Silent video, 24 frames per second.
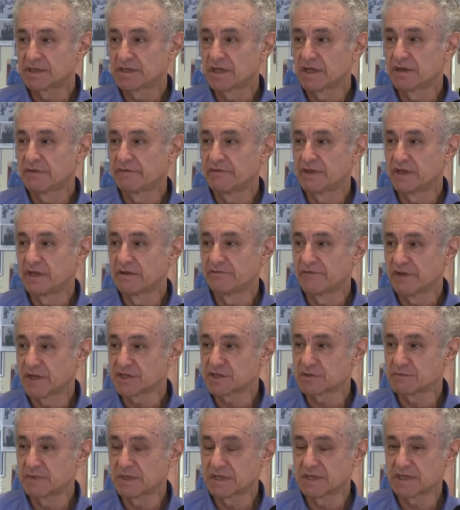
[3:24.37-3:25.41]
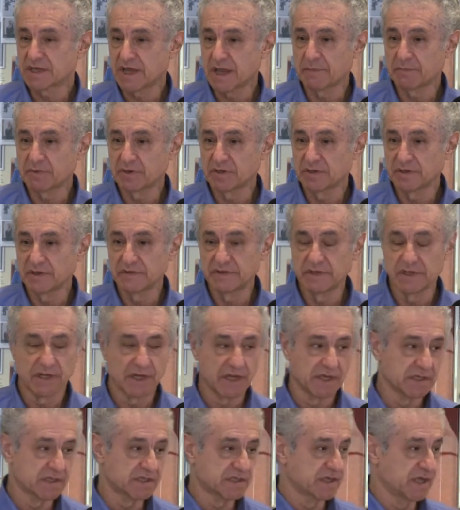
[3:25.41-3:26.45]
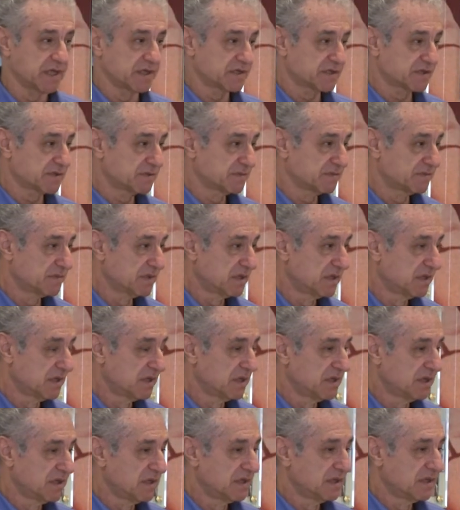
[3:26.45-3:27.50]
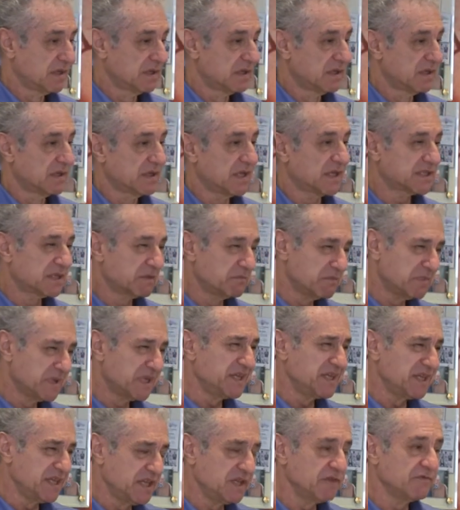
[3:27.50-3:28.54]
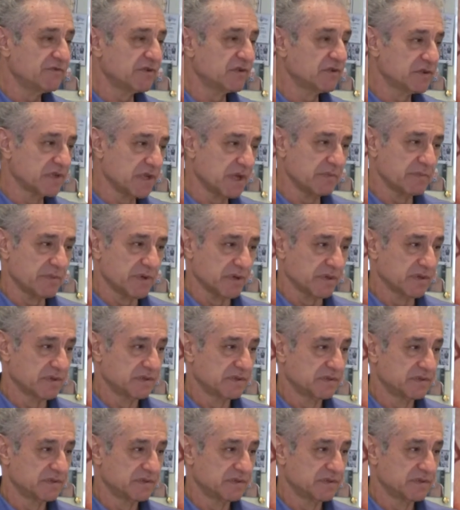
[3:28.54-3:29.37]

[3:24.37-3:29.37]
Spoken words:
of the investment capital of the United States. That's a medieval number.